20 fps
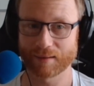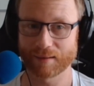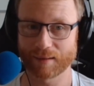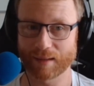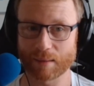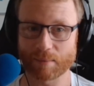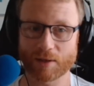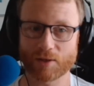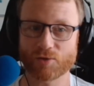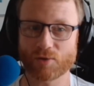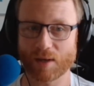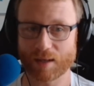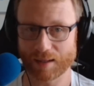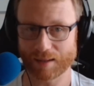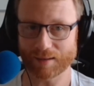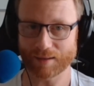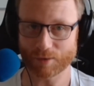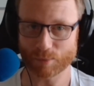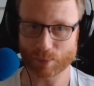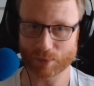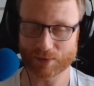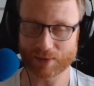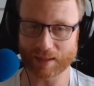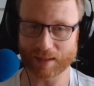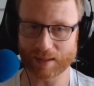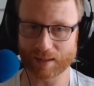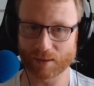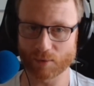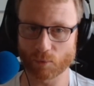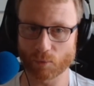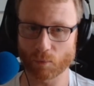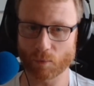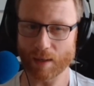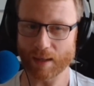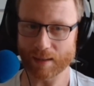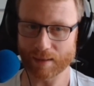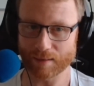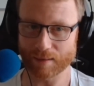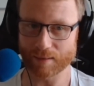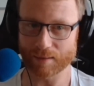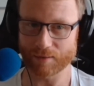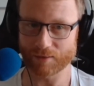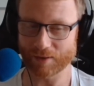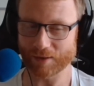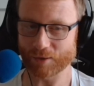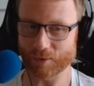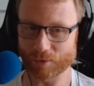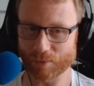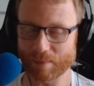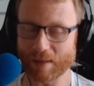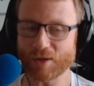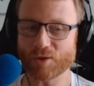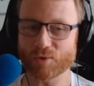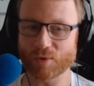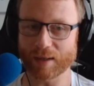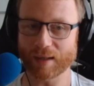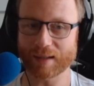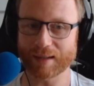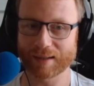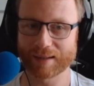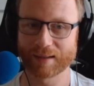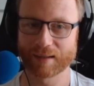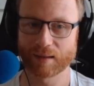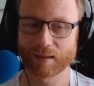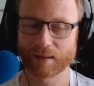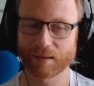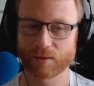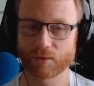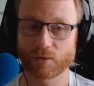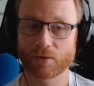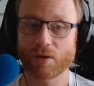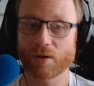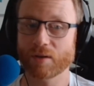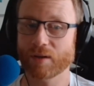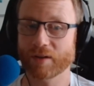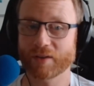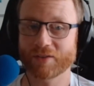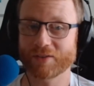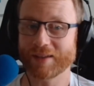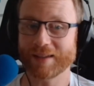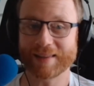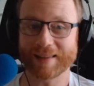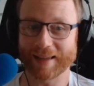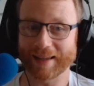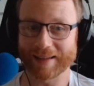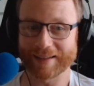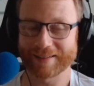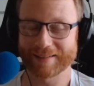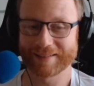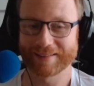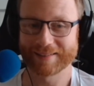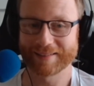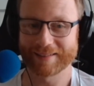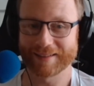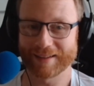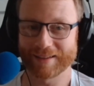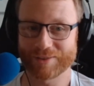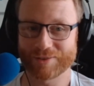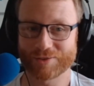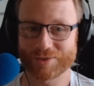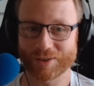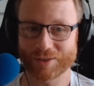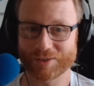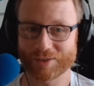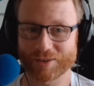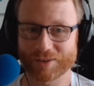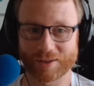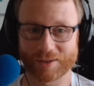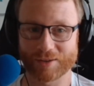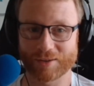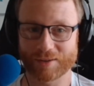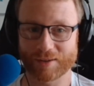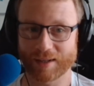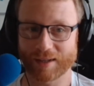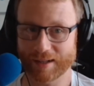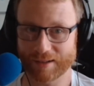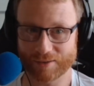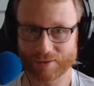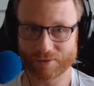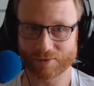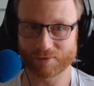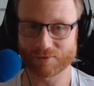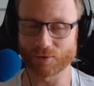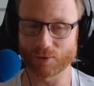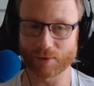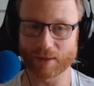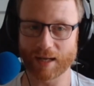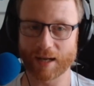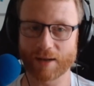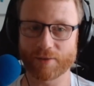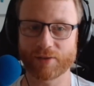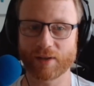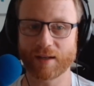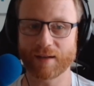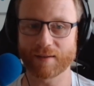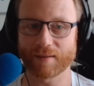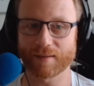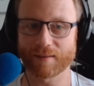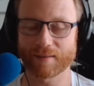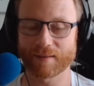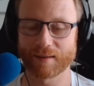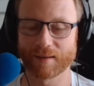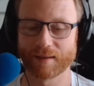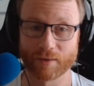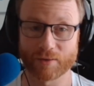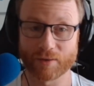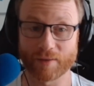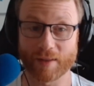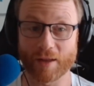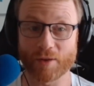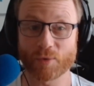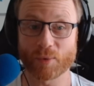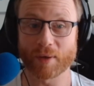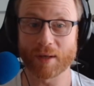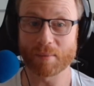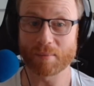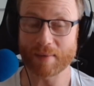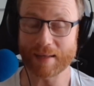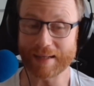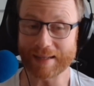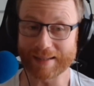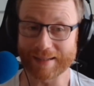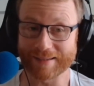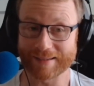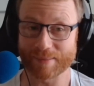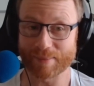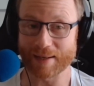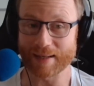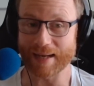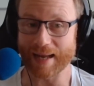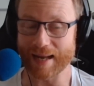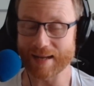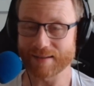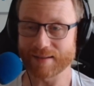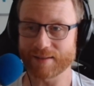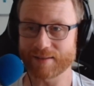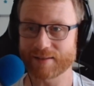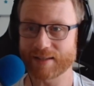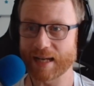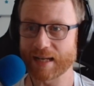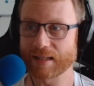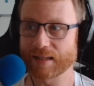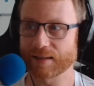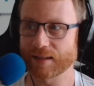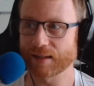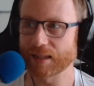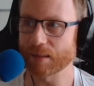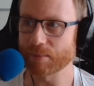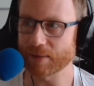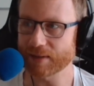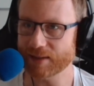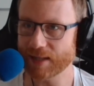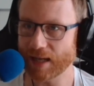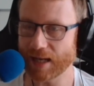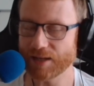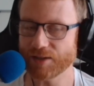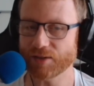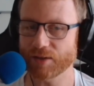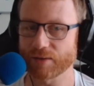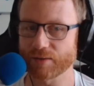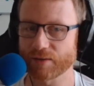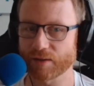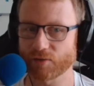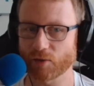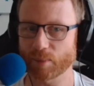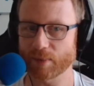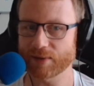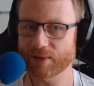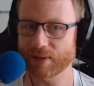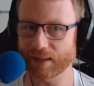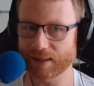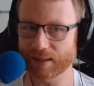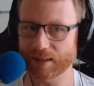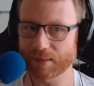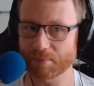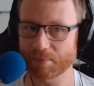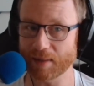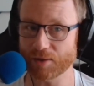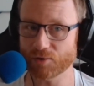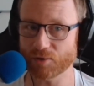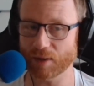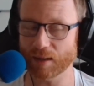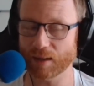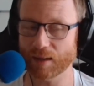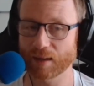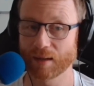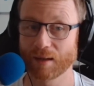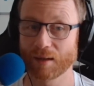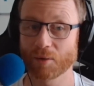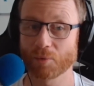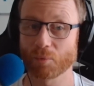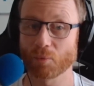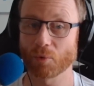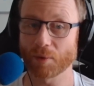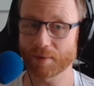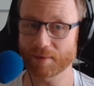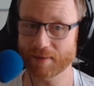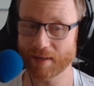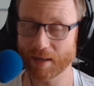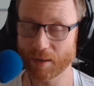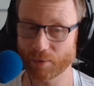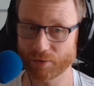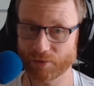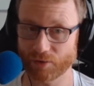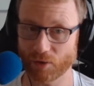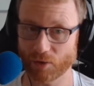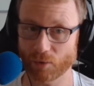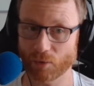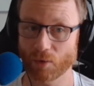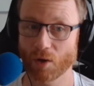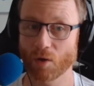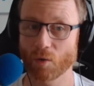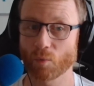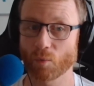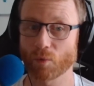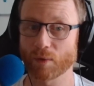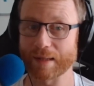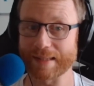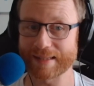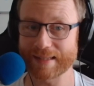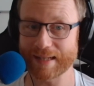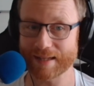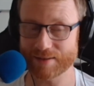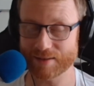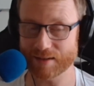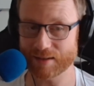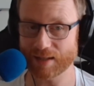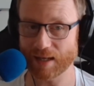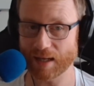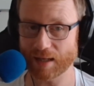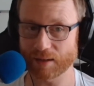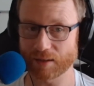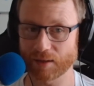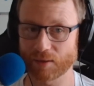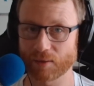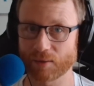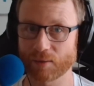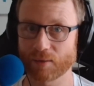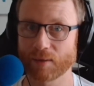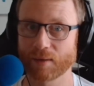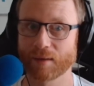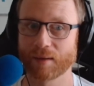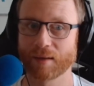Now, by tracking this particular one single metric, you're not going to see that. It's just going to look like it's 4.5 seconds. So that's what I mean. It's about understanding the limitations of a particular metric, what it tells you, what it doesn't tell you,